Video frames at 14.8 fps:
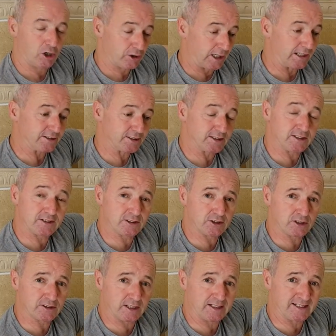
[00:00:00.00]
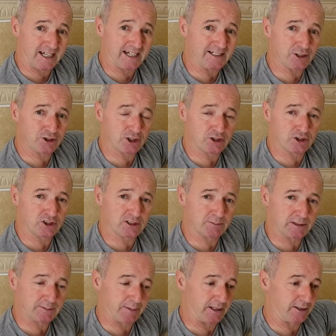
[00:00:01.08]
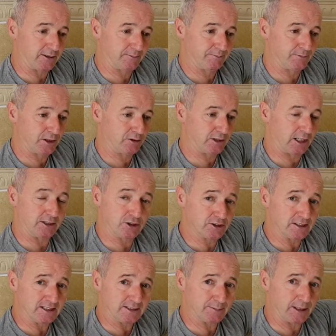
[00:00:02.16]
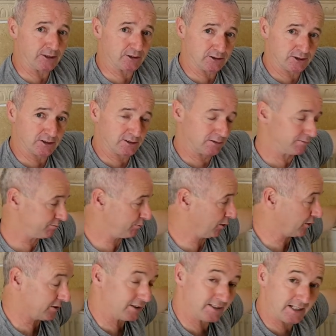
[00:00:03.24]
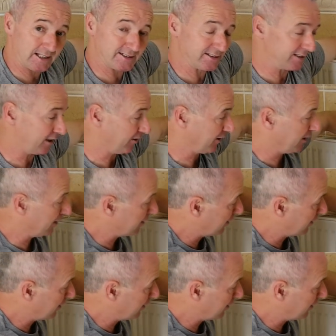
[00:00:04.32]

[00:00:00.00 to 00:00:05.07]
Okay, so this is just a 10-inch adjustable spanner. Okay, nothing special, but necessary.